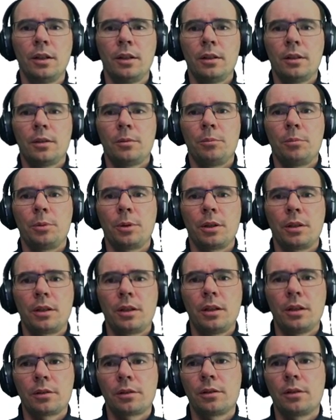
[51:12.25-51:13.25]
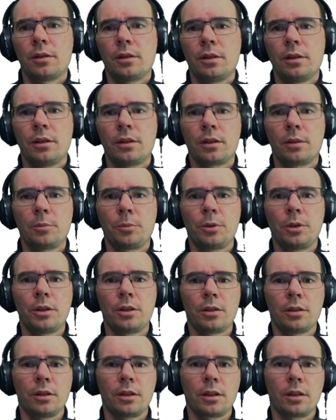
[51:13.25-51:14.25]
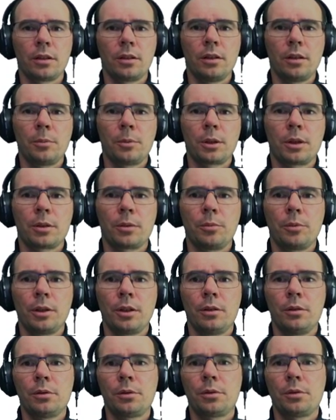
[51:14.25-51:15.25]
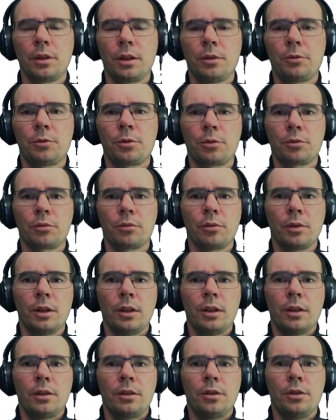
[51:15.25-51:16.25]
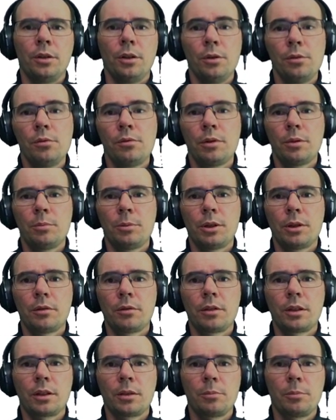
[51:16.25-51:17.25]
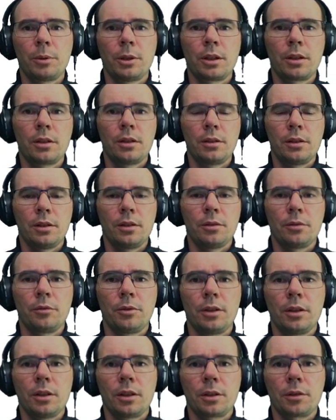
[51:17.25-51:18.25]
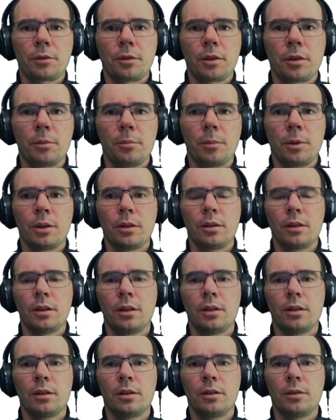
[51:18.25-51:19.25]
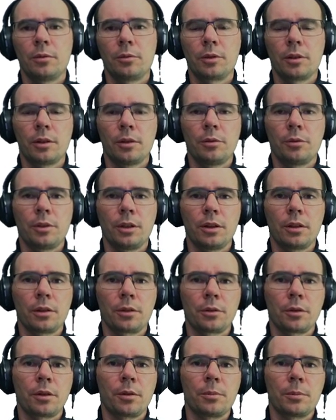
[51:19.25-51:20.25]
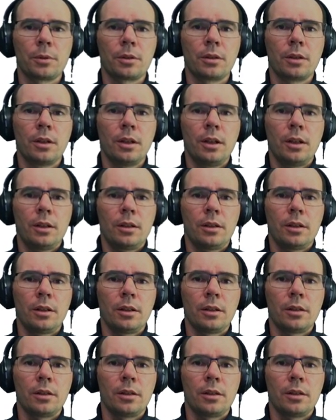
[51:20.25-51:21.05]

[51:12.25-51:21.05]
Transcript: But here in the computational economics, we also have to know about the complexity of the algorithm and of the algorithms, and